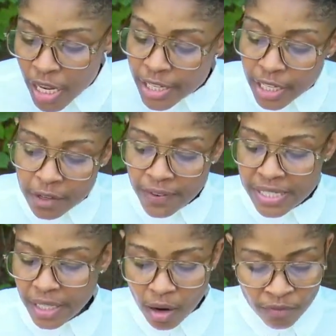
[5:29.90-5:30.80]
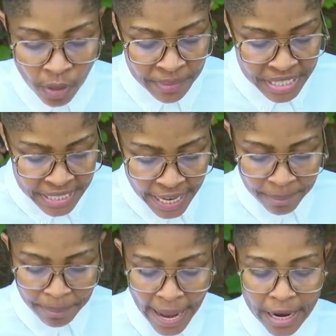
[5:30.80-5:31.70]
None of us come from the
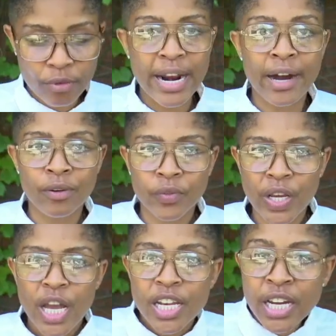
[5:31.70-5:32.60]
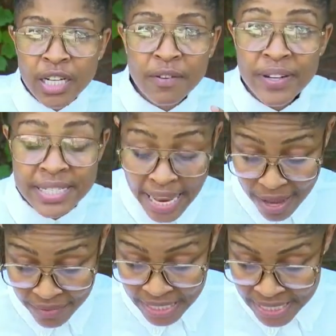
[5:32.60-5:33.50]
same background. None of us
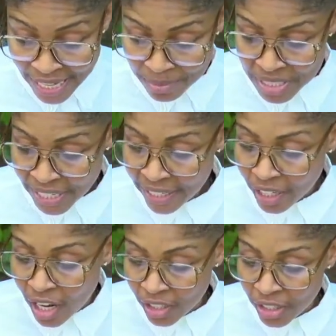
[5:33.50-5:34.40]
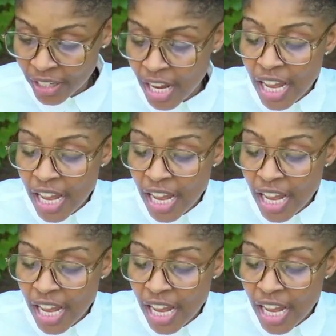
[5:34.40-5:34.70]
have the same skin color.